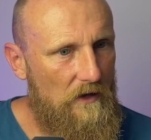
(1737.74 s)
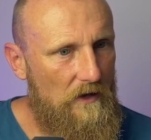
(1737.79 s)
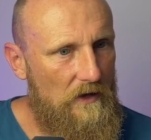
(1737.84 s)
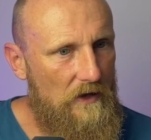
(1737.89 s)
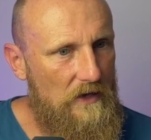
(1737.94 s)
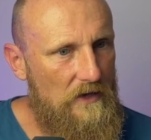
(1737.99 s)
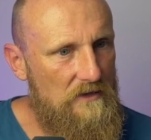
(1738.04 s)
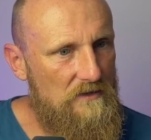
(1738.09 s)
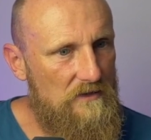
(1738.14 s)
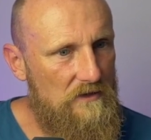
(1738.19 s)

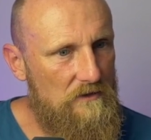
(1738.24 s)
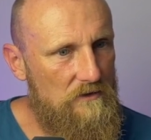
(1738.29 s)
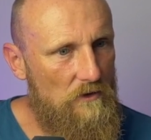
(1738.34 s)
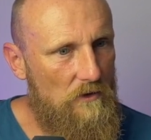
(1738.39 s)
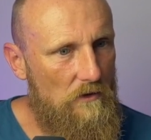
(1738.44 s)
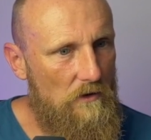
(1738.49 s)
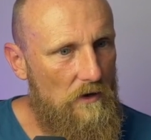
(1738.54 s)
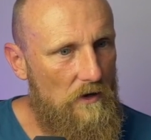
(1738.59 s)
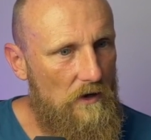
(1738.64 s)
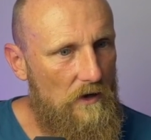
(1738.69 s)

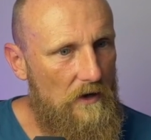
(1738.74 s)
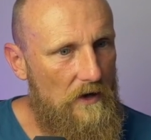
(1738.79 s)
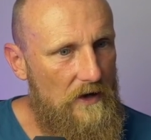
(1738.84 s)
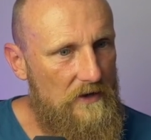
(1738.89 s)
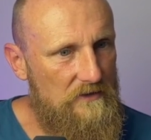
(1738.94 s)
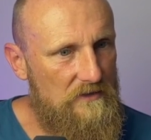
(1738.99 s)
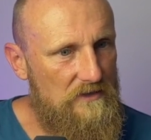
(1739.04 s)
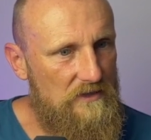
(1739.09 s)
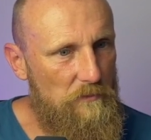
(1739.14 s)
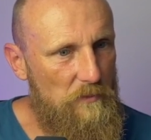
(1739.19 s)
Isadora
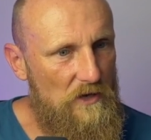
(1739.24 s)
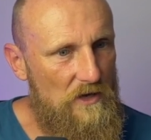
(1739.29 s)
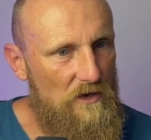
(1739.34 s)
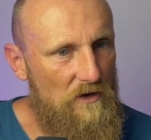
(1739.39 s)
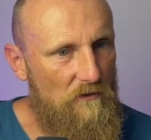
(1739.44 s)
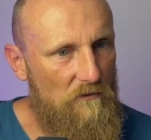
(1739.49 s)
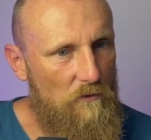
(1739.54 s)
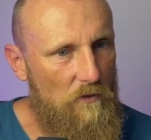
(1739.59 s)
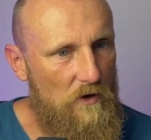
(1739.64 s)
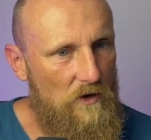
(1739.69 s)
asks, speaking
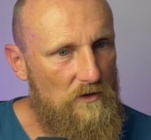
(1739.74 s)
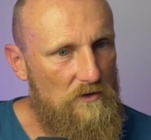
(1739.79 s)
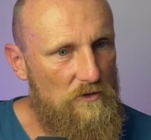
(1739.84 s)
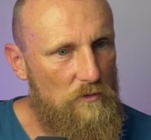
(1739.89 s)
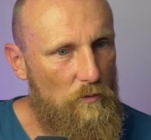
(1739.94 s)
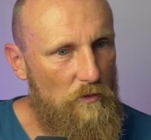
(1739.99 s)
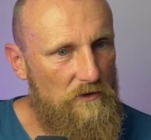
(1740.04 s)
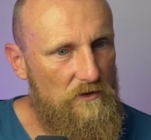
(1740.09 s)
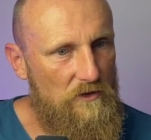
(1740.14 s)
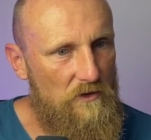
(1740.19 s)
of words,
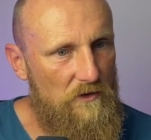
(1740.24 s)
what do you